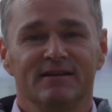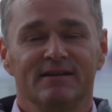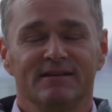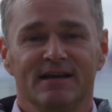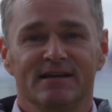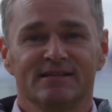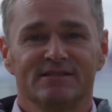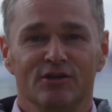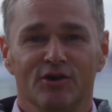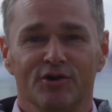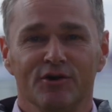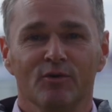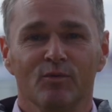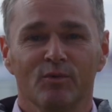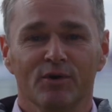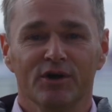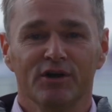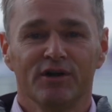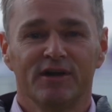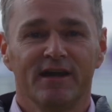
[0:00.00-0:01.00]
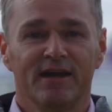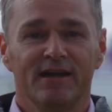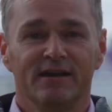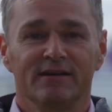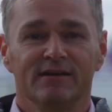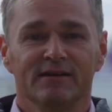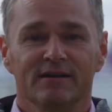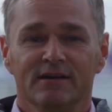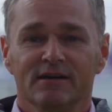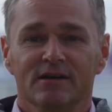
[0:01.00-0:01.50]
does a lot of work,
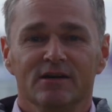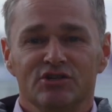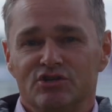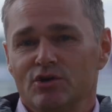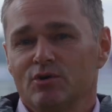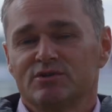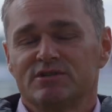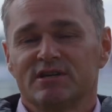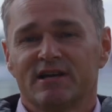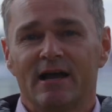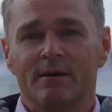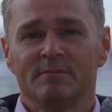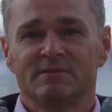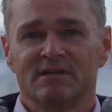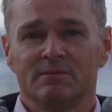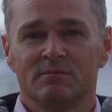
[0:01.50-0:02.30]
and she also comes